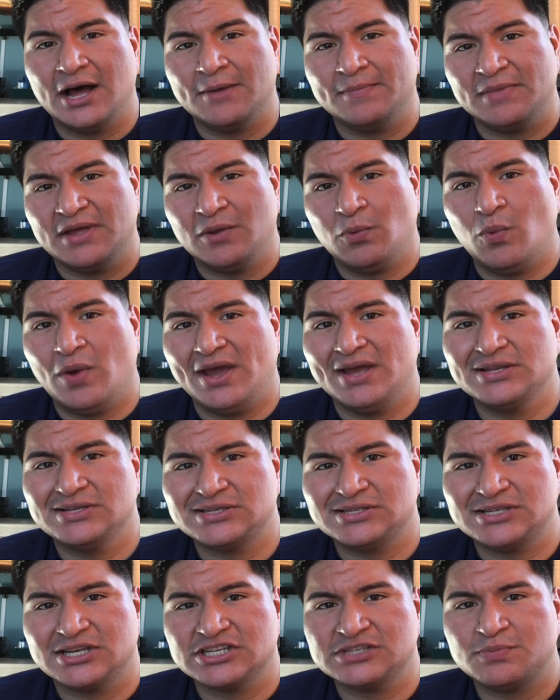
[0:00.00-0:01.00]
It
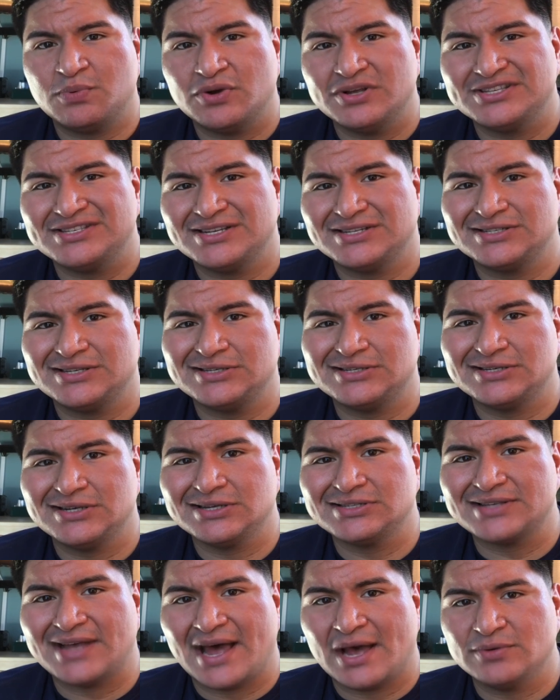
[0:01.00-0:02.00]
weighs
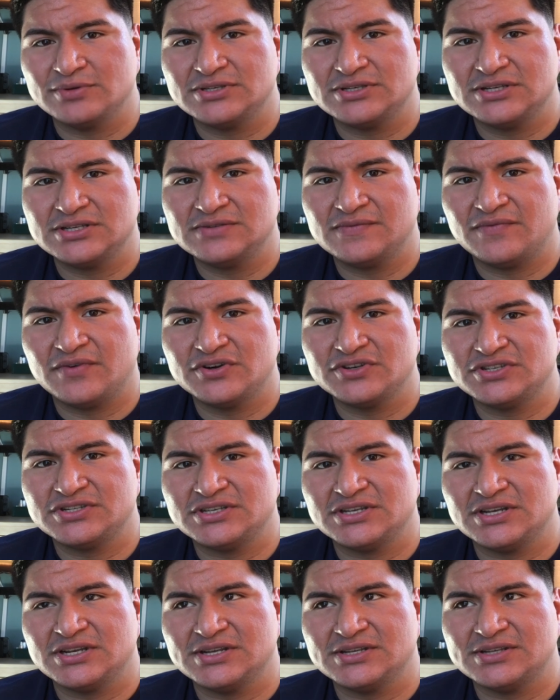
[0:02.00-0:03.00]
6.66 ounces
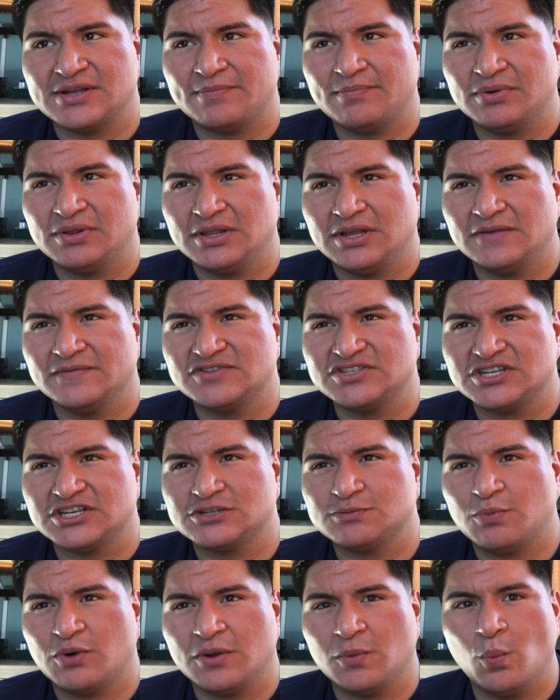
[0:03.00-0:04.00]
versus, I believe,
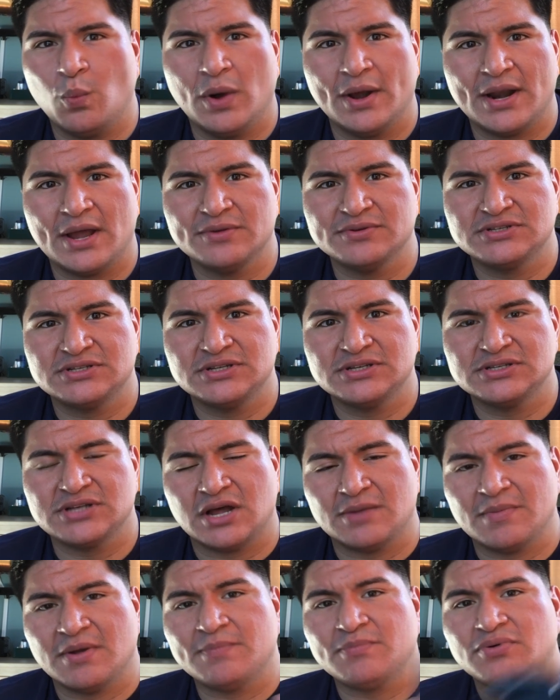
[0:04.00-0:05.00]
6.1 ounces
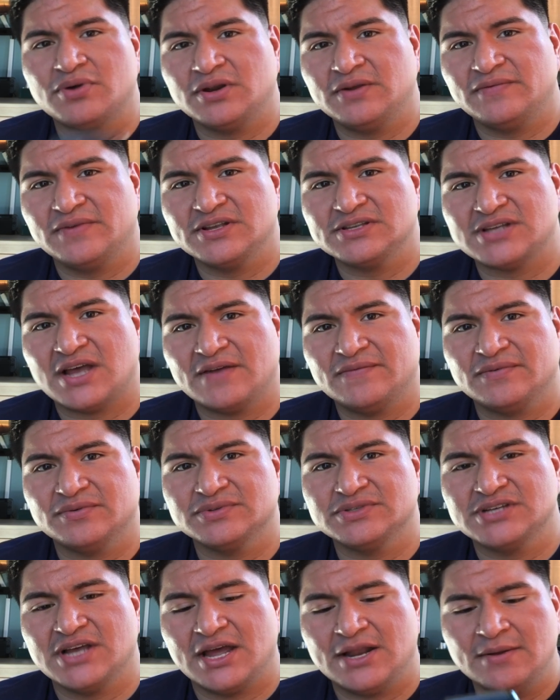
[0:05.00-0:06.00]
on my previous
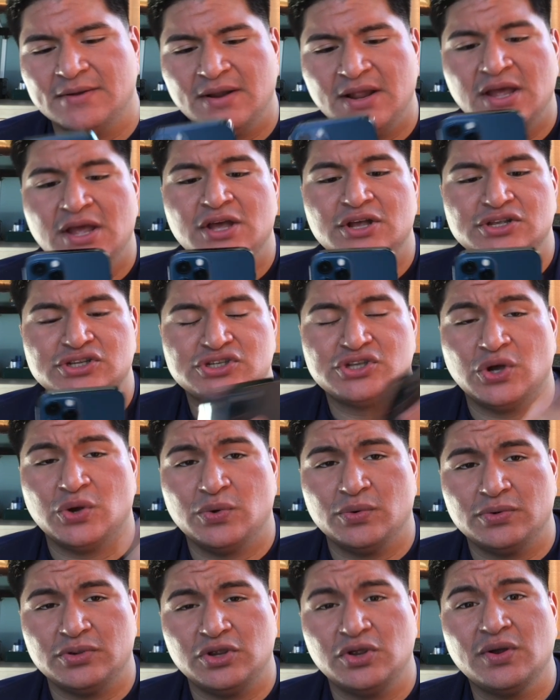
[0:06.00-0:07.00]
iPhone 10. So
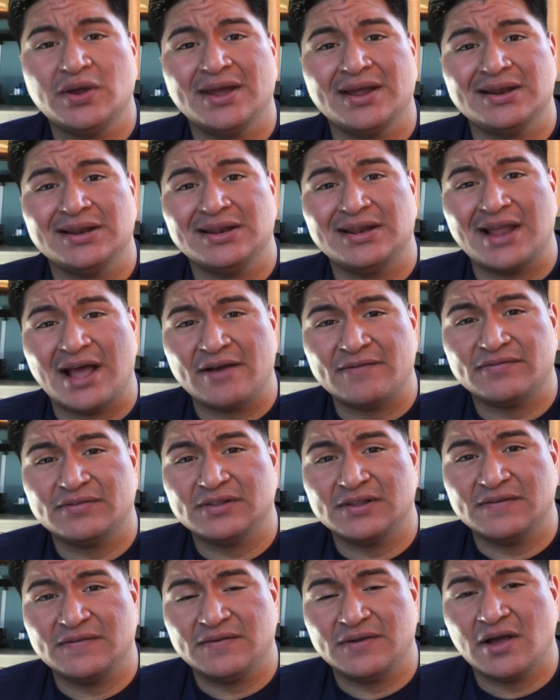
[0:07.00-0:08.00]
you can
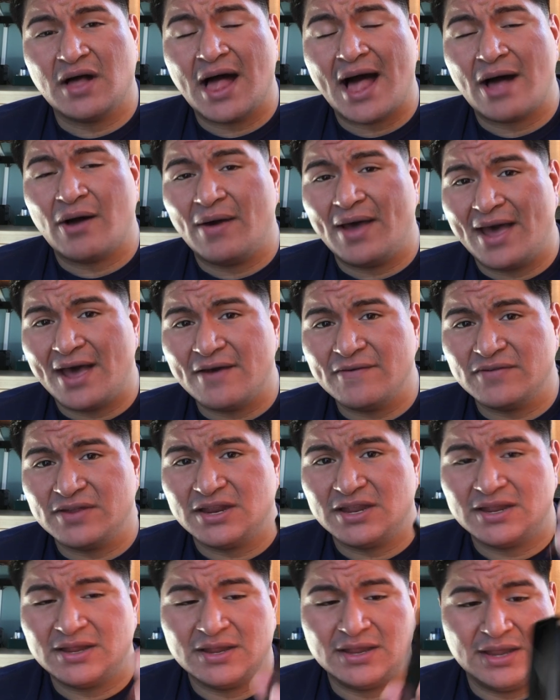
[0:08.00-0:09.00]
definitely feel how
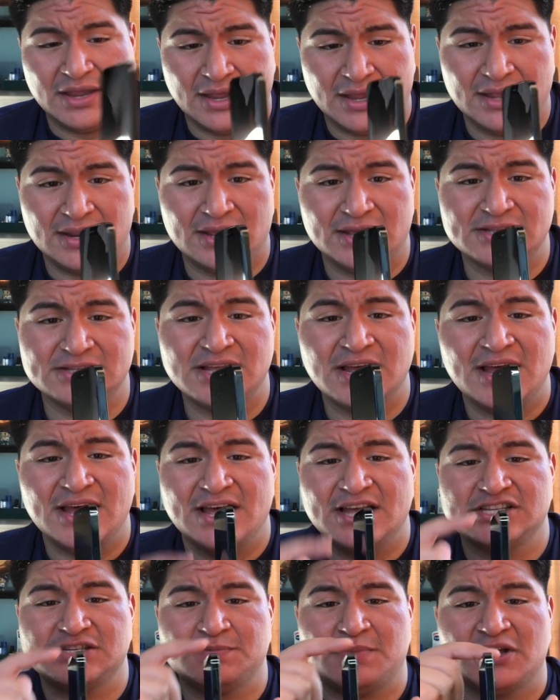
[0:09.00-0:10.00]
heavy it is,
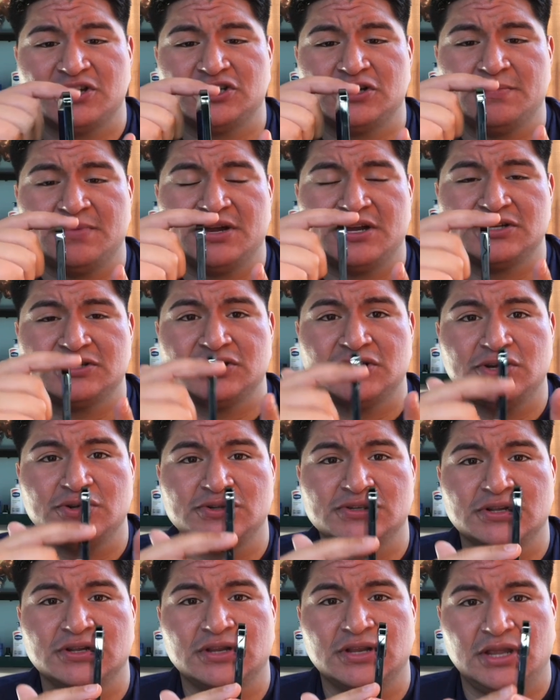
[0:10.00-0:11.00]
especially because they're
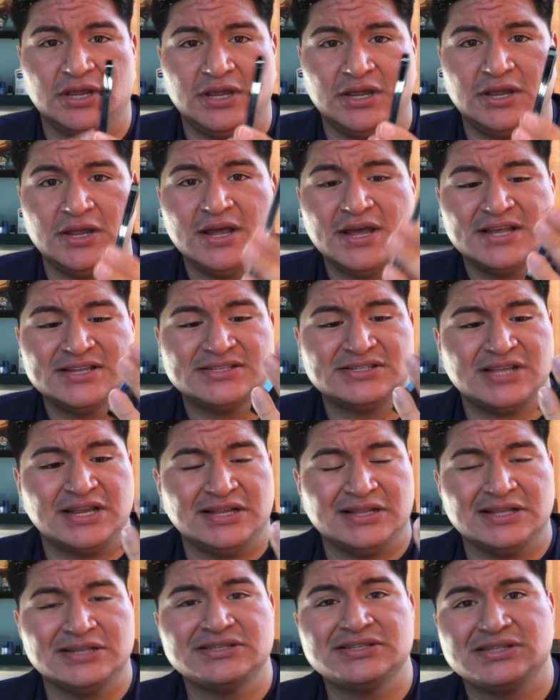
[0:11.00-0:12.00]
using the
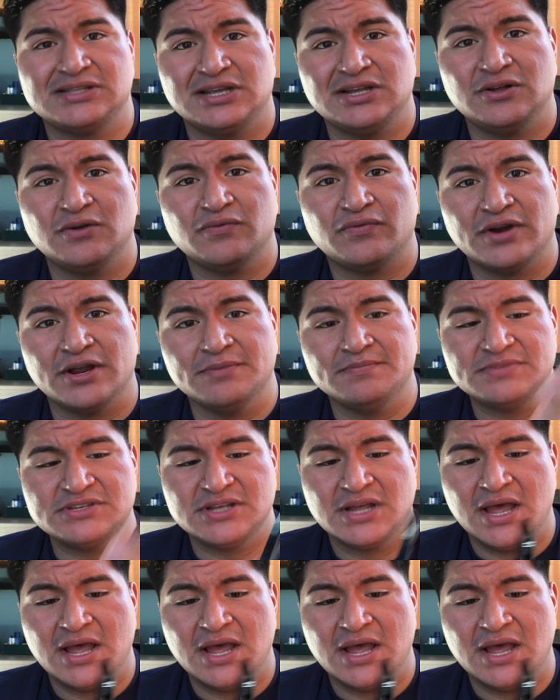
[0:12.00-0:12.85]
stainless steel rims.